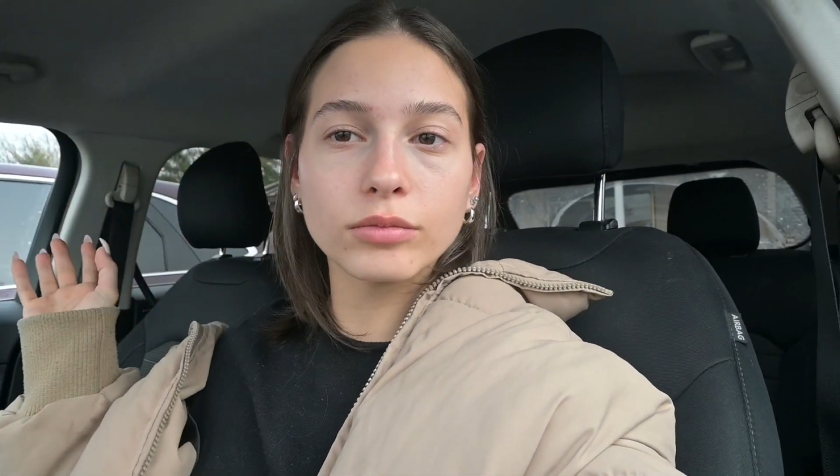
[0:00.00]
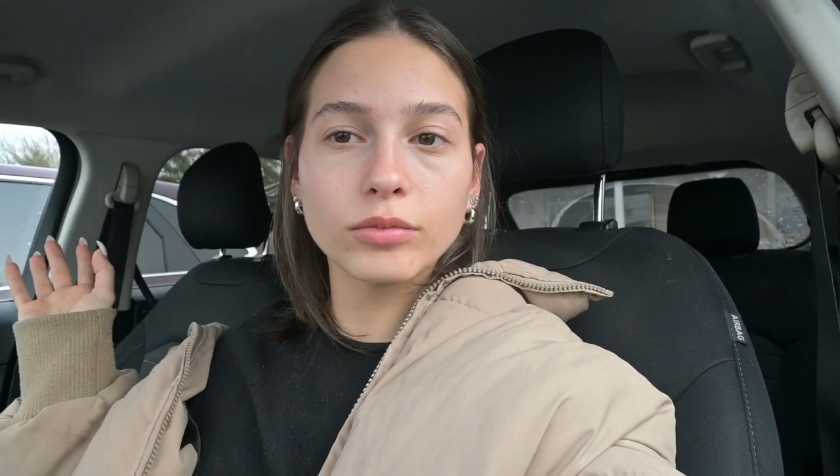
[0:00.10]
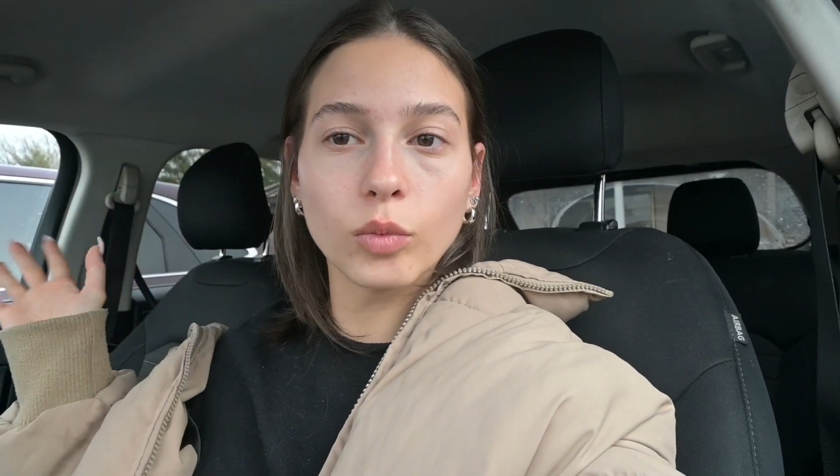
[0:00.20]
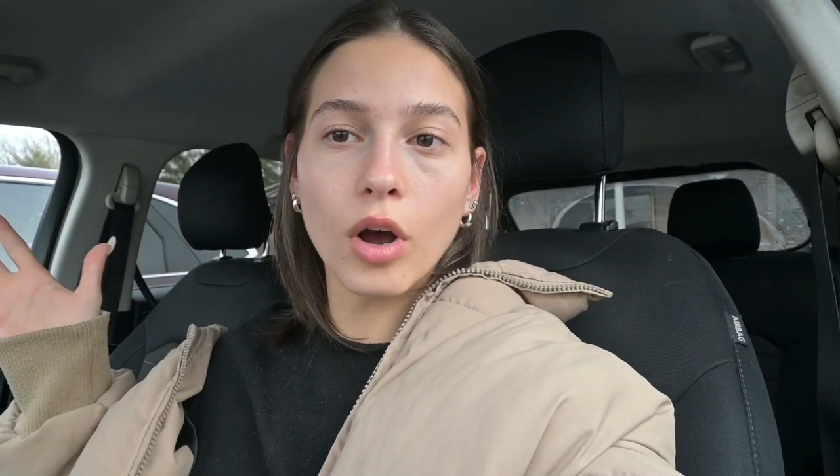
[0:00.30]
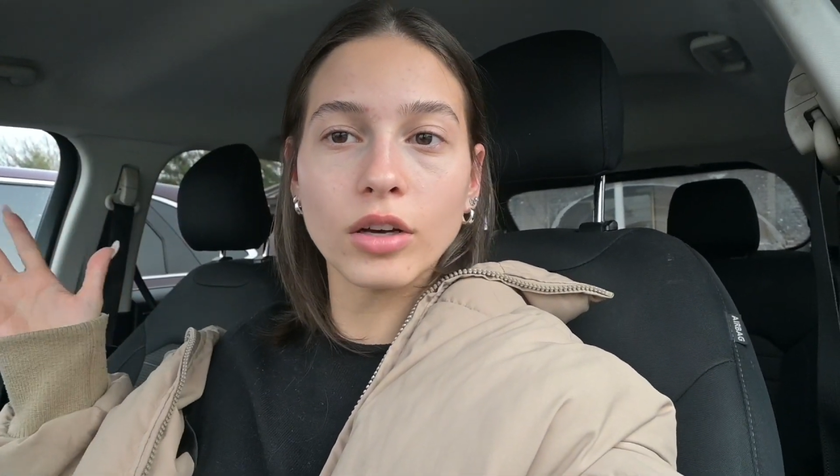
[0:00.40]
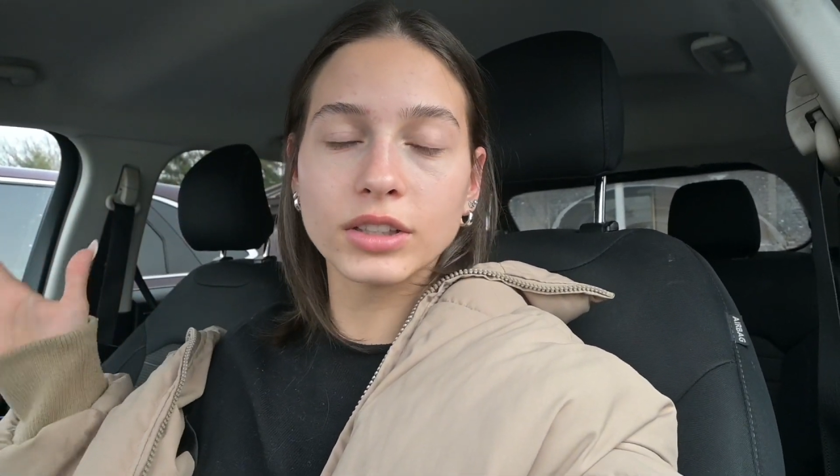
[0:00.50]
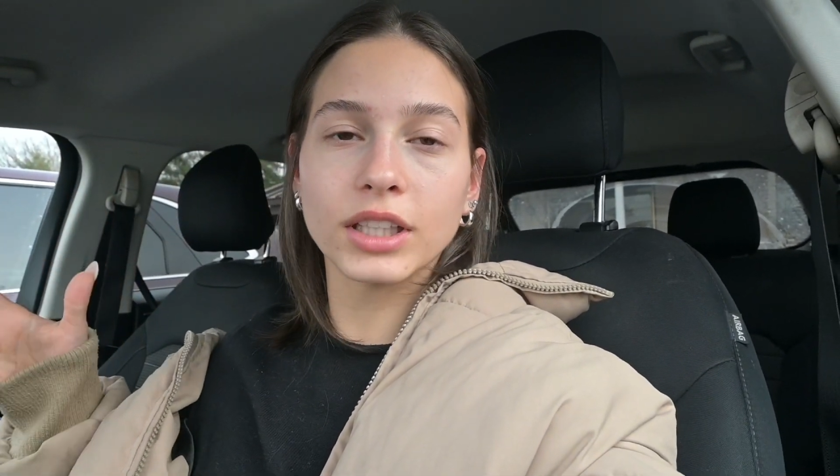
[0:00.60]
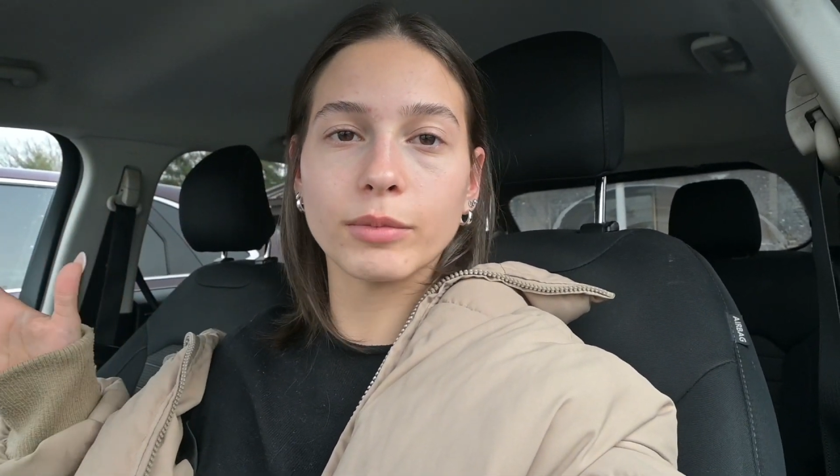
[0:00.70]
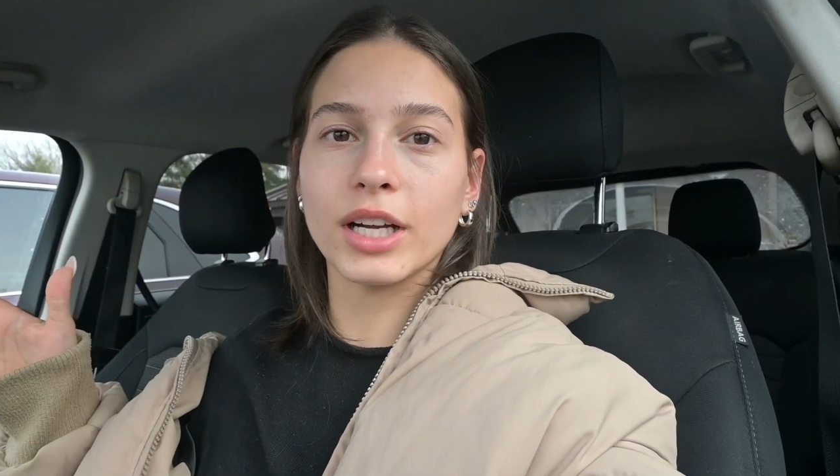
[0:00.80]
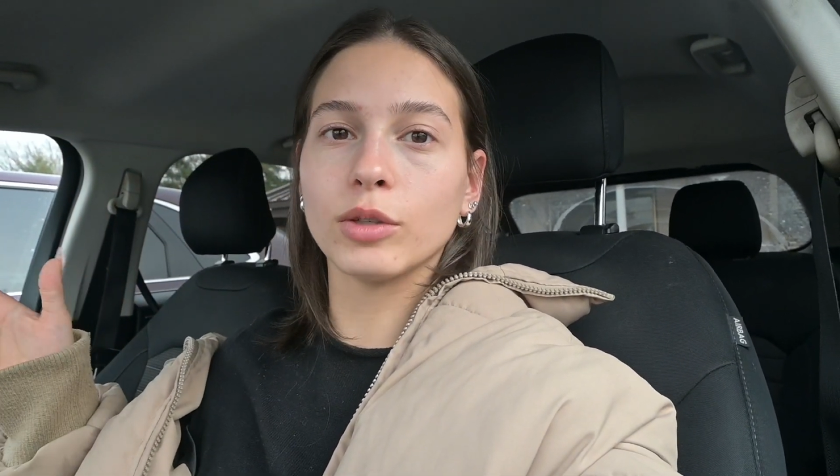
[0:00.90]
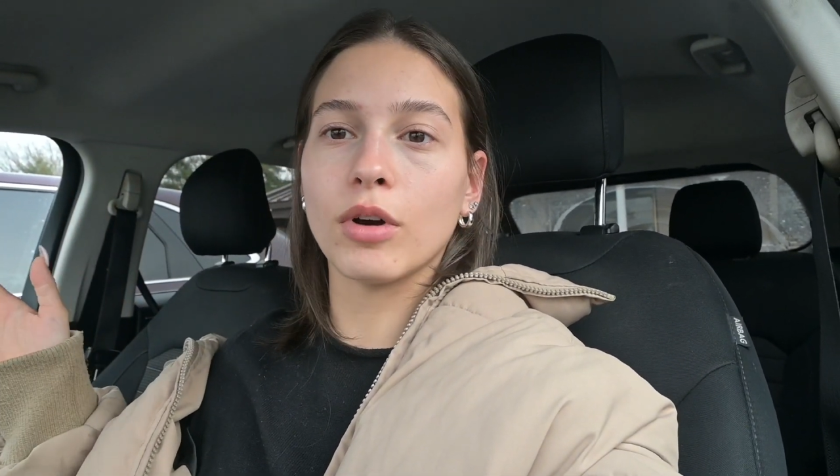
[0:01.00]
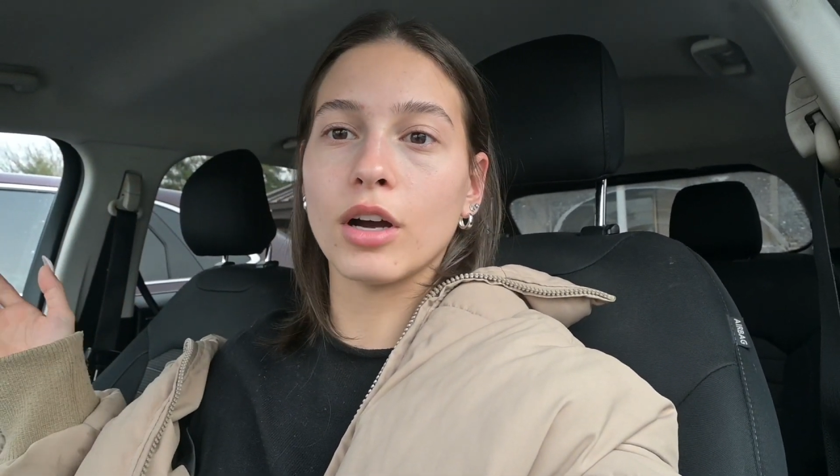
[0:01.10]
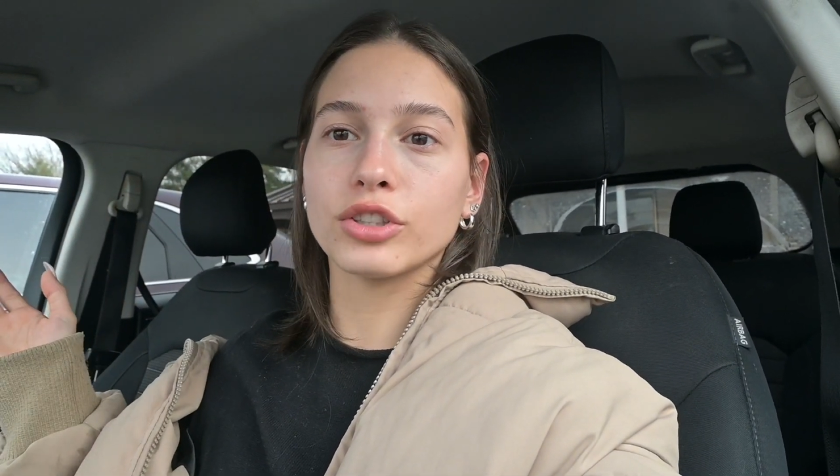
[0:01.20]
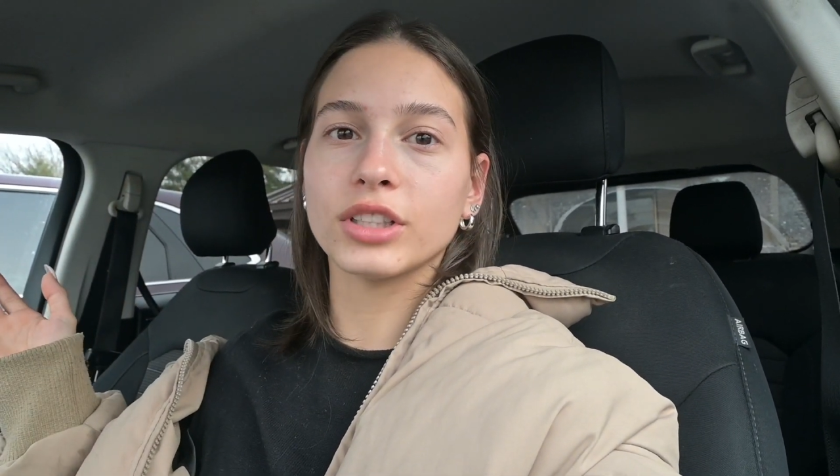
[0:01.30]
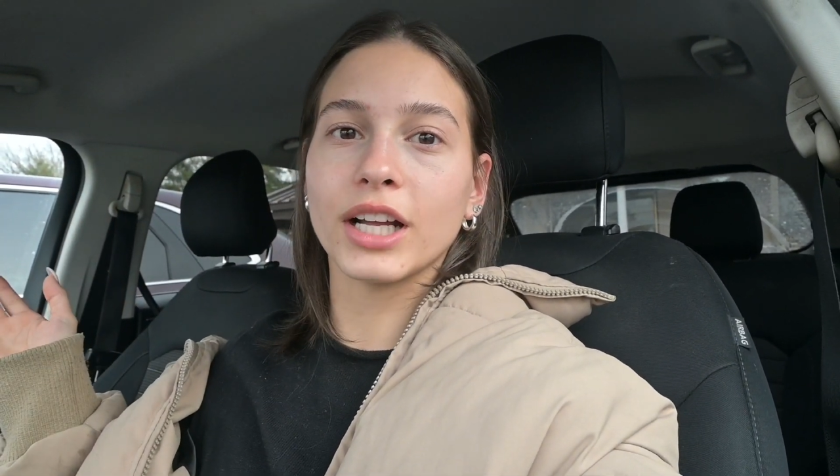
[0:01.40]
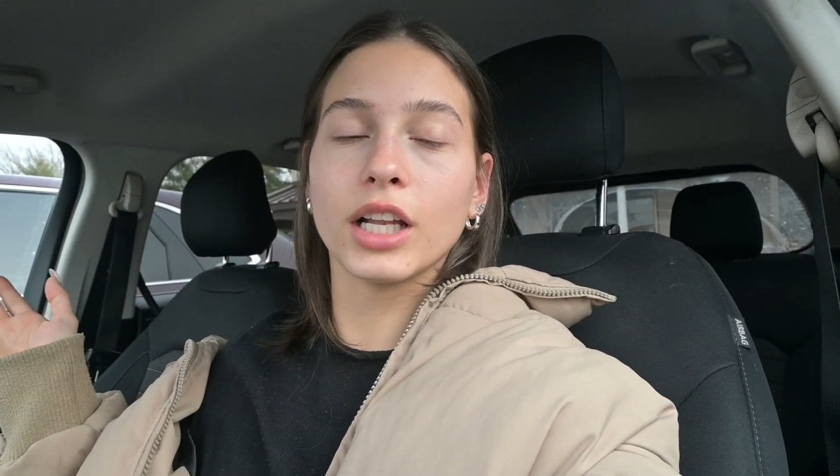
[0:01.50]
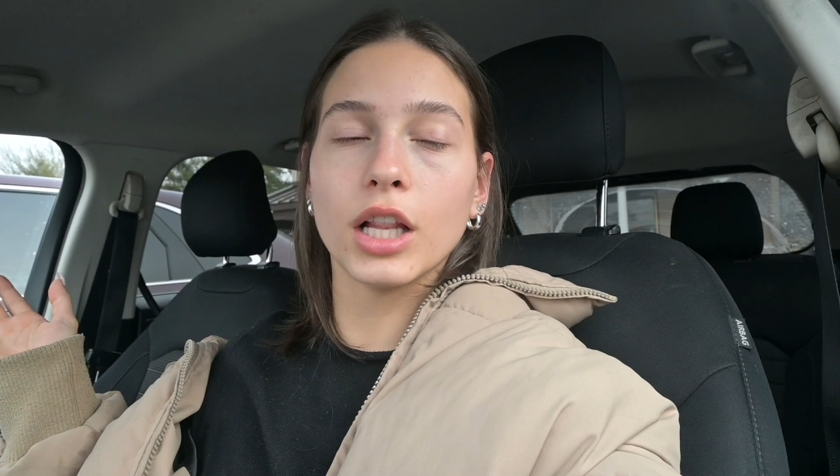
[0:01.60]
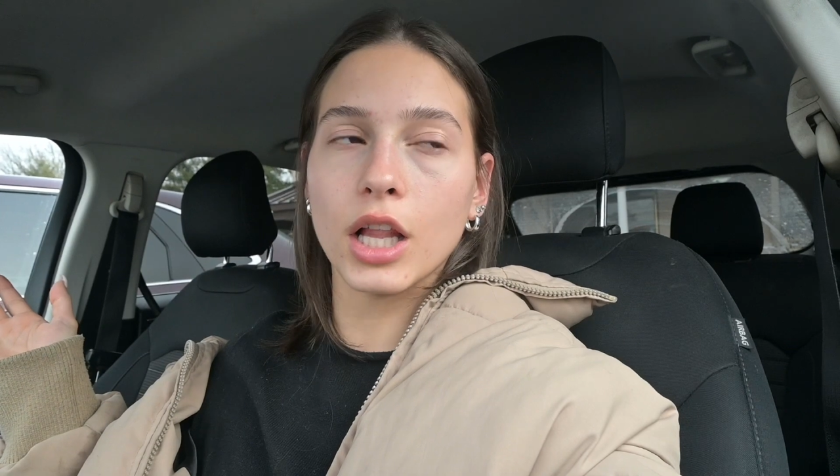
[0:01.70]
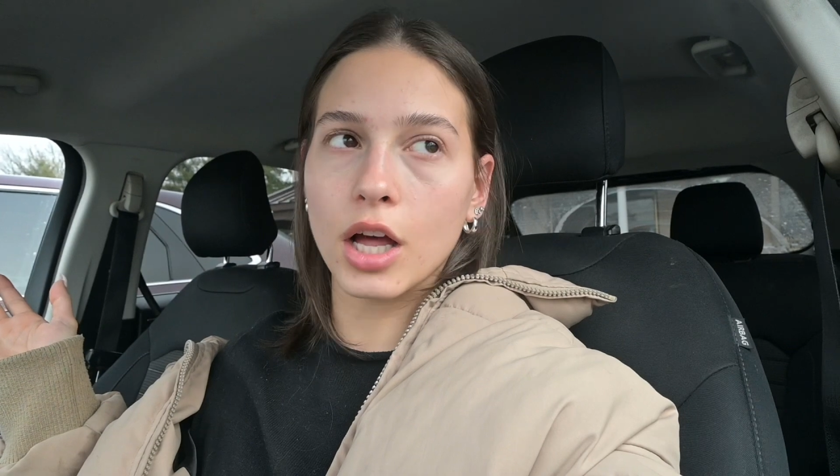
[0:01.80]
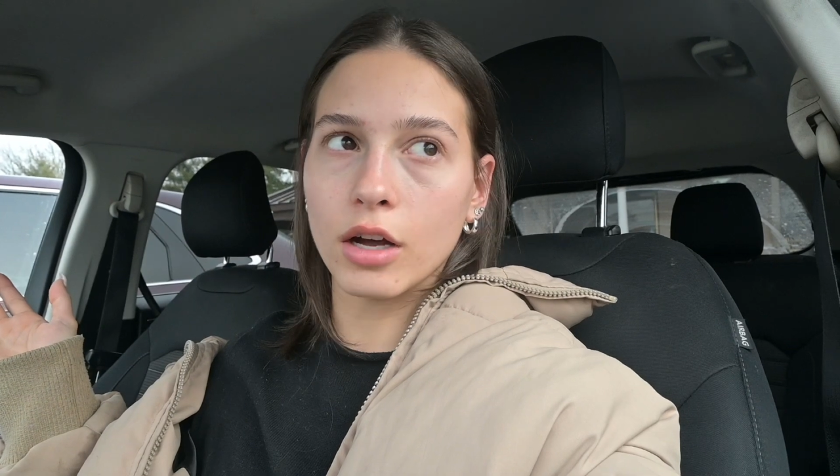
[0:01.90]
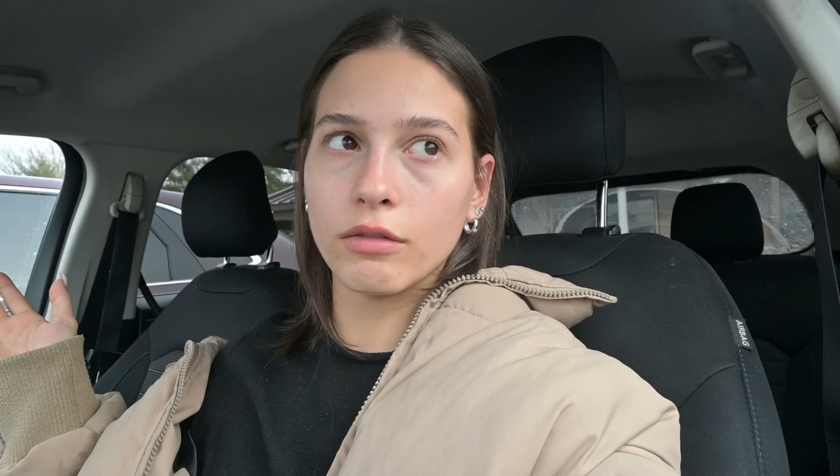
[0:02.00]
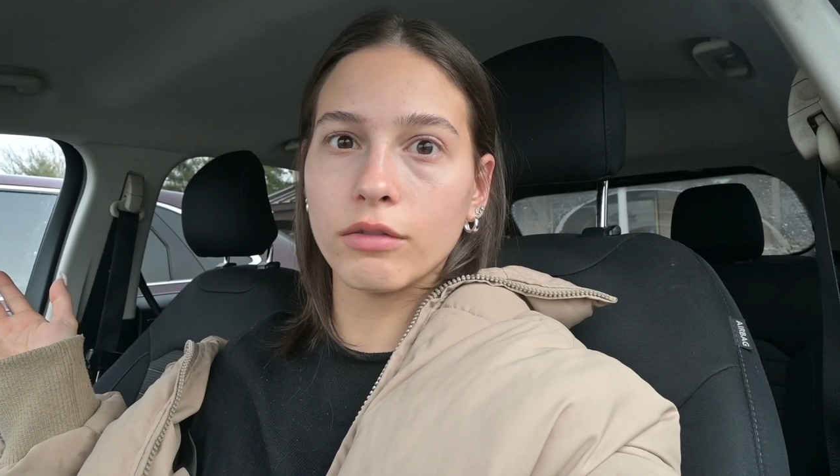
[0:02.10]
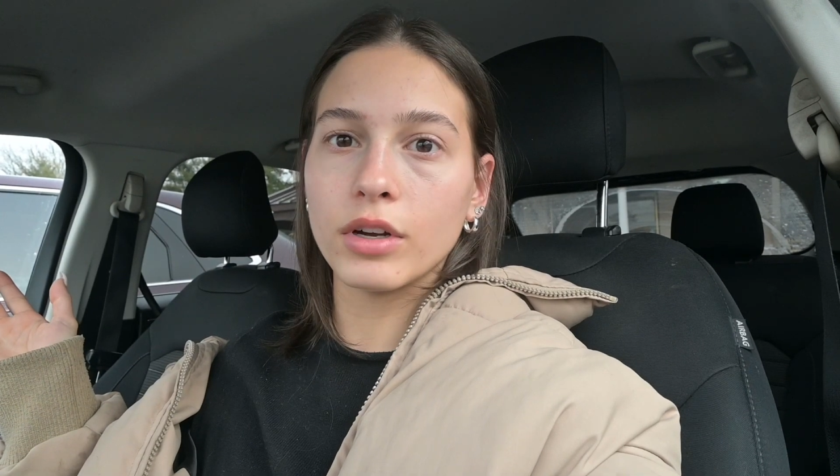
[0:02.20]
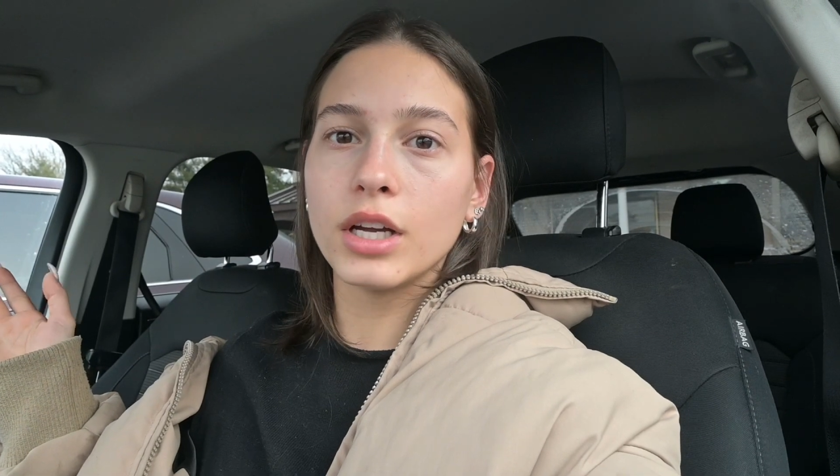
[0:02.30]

while I was getting my hair washed, and I love